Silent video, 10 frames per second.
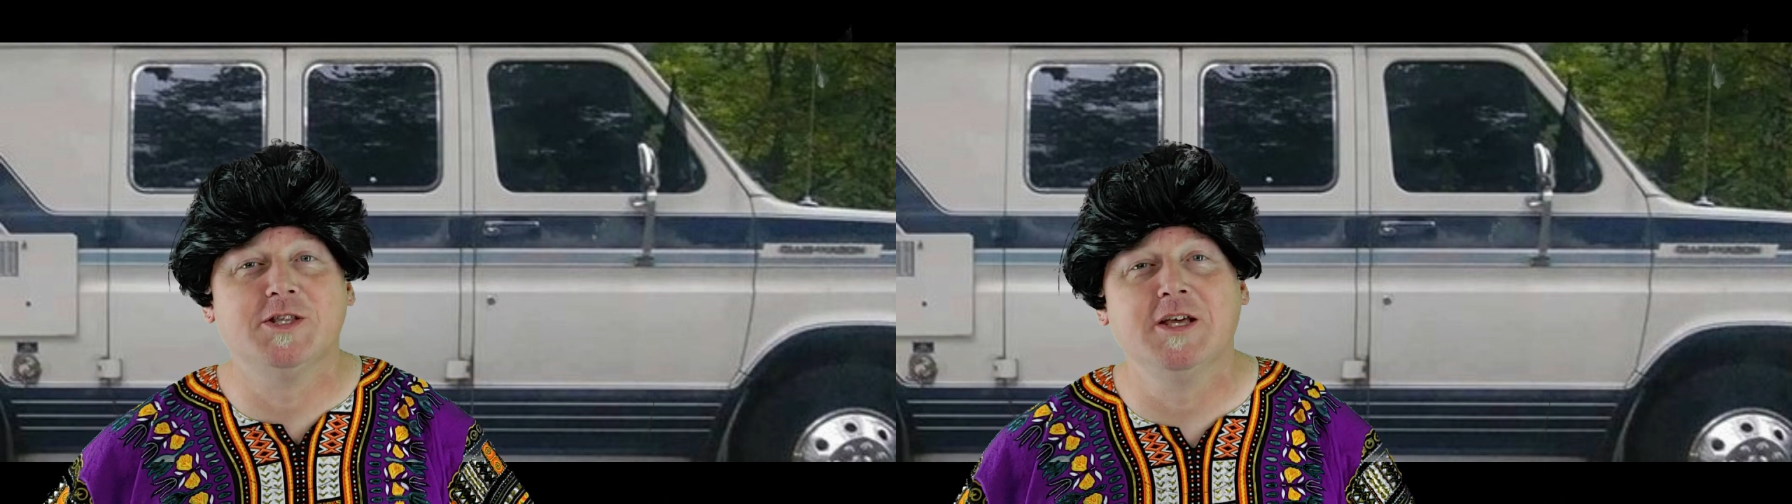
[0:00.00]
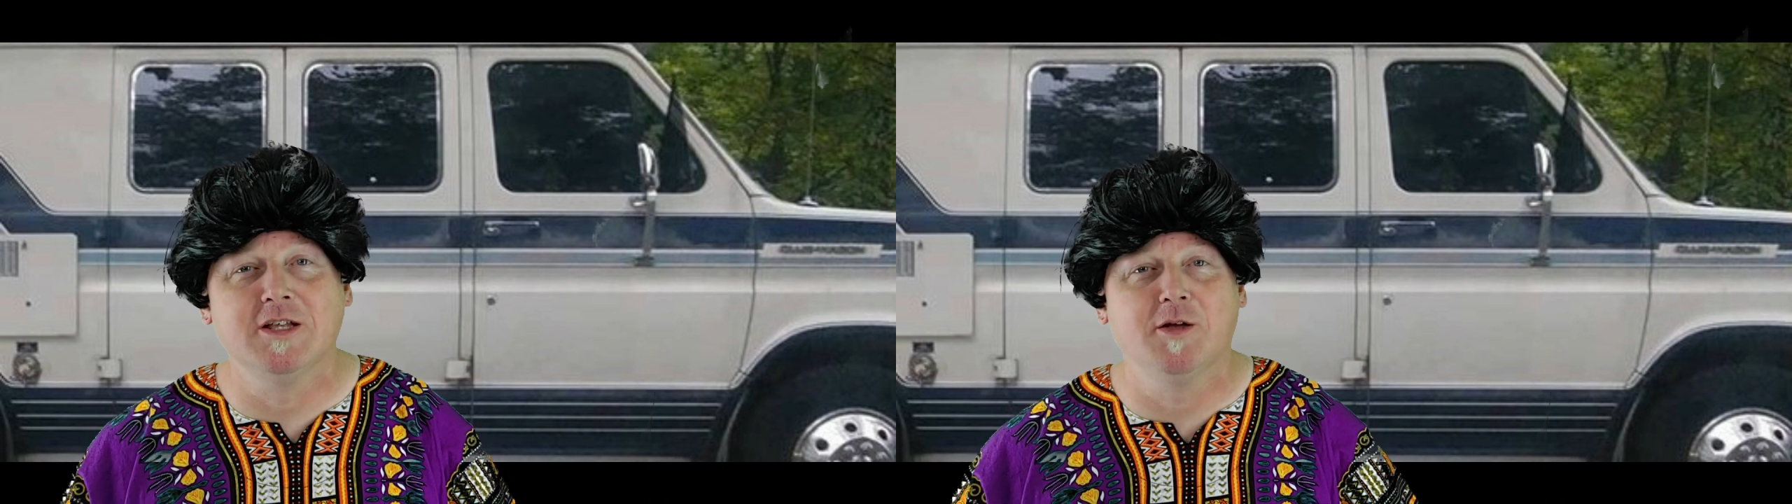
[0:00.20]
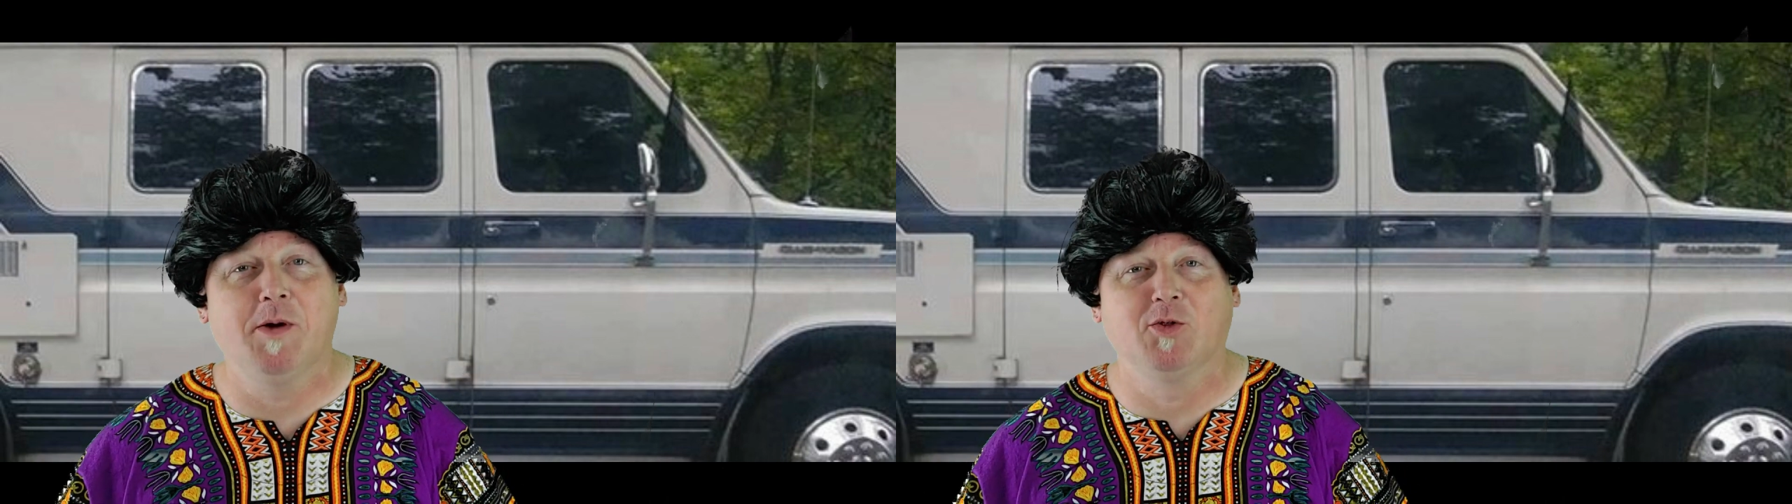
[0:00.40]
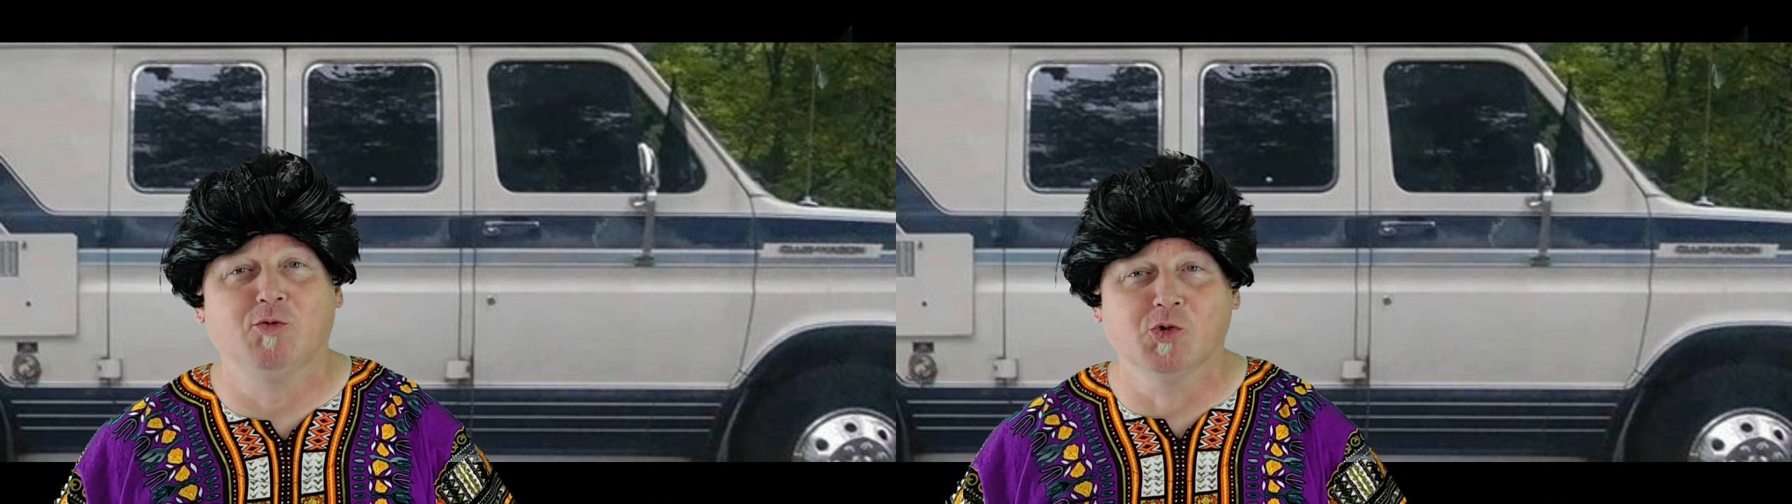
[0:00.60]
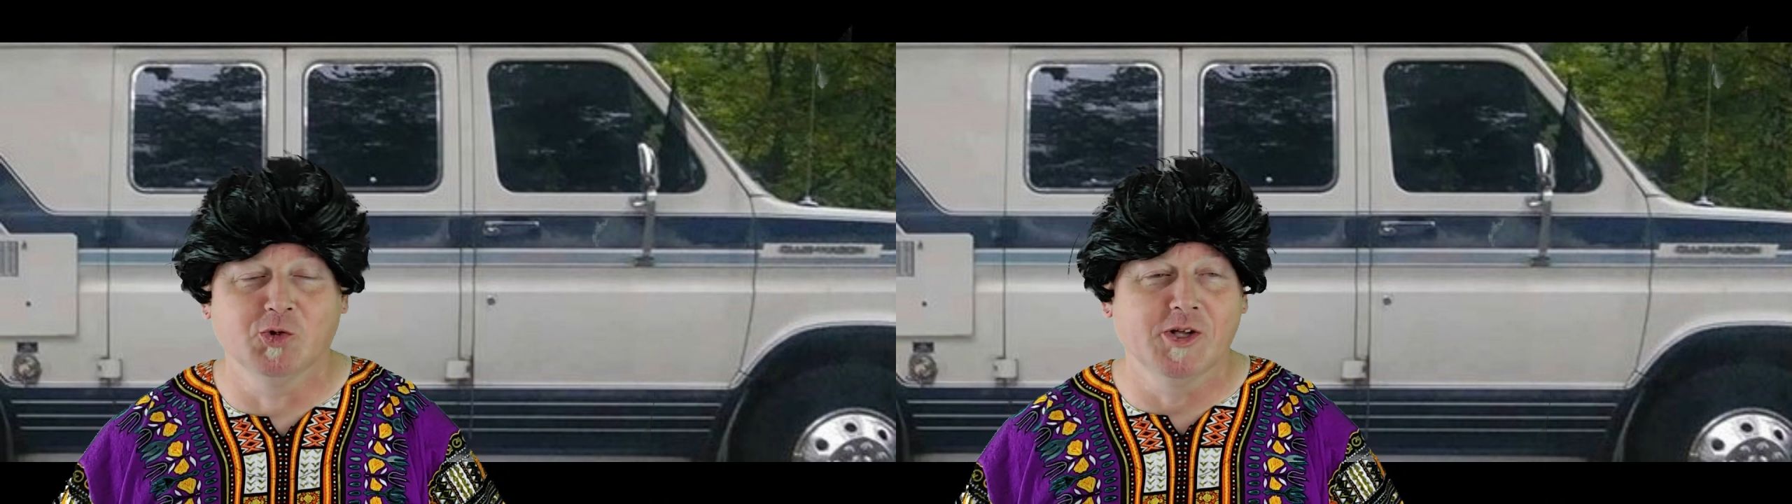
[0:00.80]
thinking about
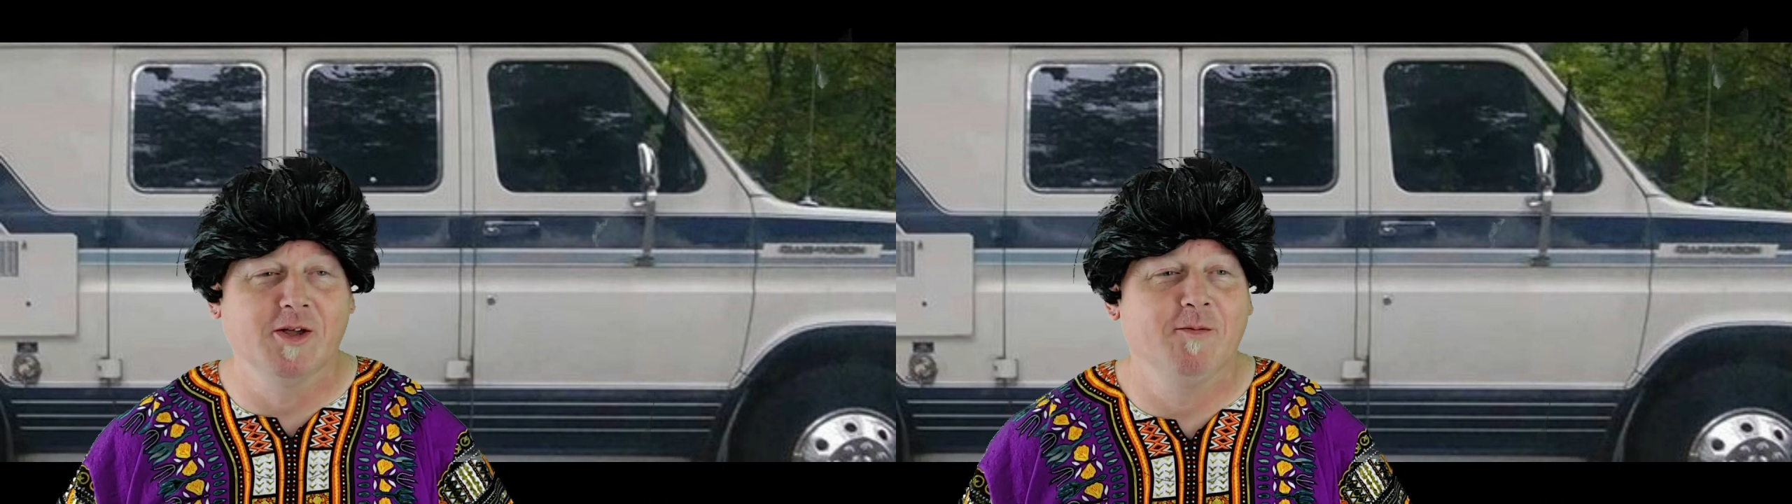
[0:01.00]
food.